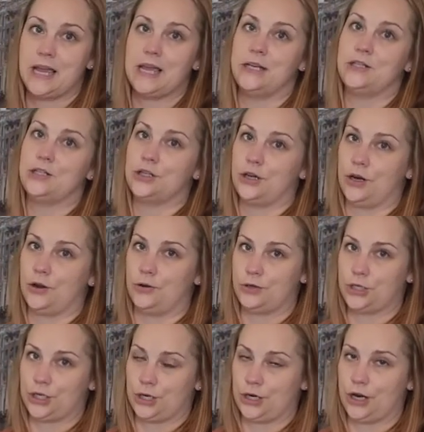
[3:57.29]
and Churro
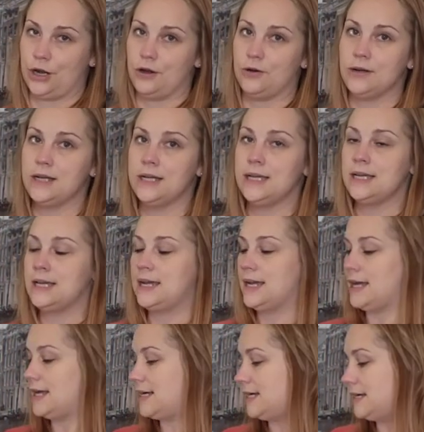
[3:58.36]
Churro.
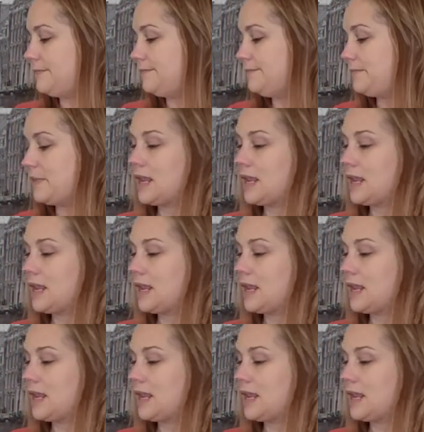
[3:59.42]
Um,